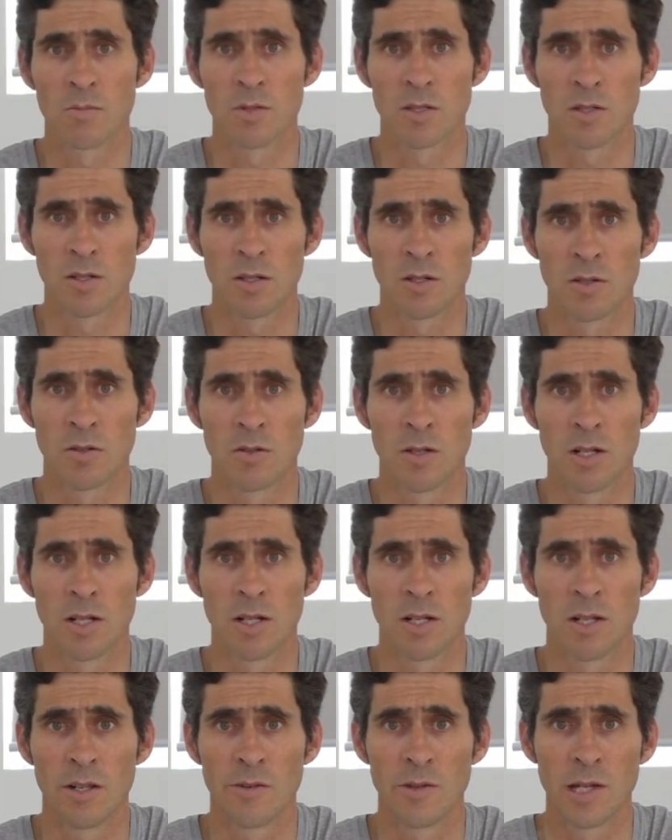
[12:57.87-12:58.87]
So
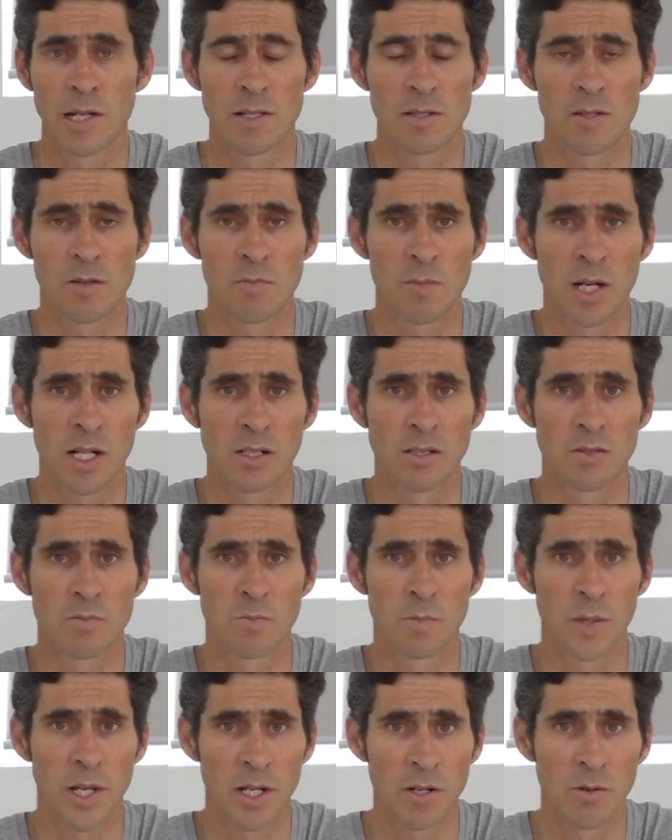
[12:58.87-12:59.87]
that's a much
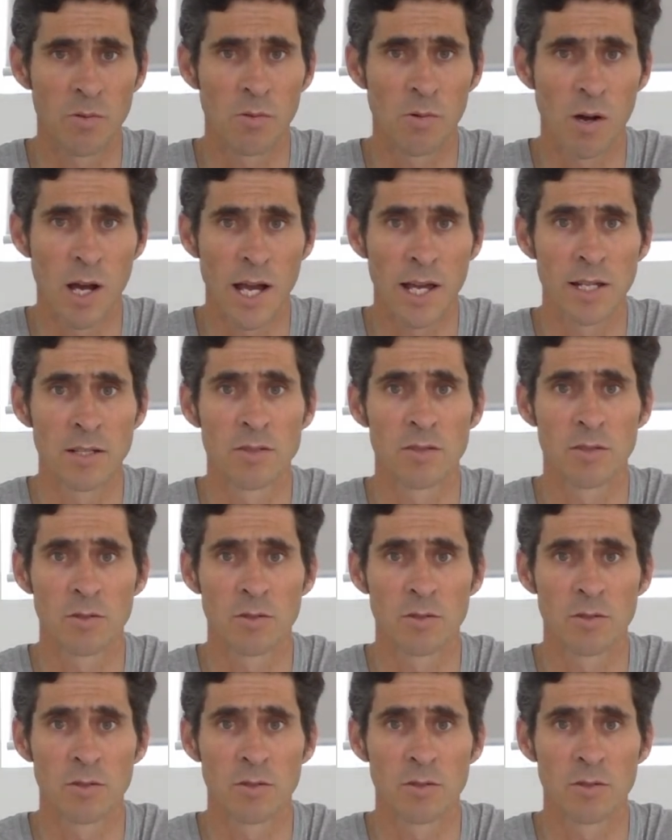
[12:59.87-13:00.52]
better way